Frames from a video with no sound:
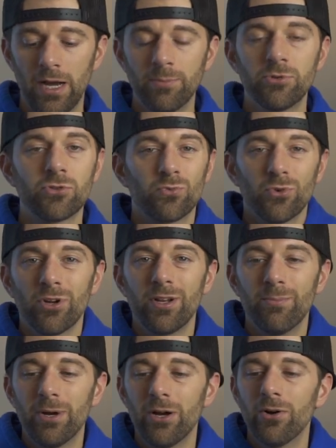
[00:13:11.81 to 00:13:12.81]
I'm just worried
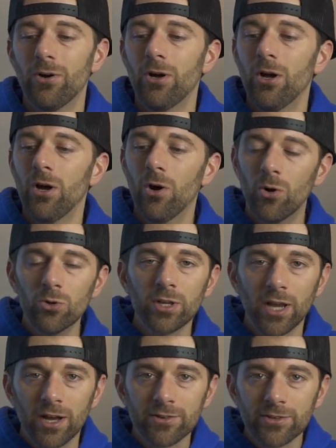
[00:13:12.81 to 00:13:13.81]
about
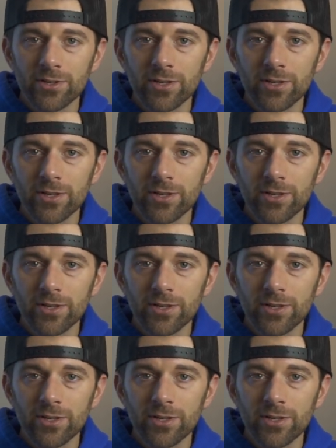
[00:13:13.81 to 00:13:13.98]
holding on to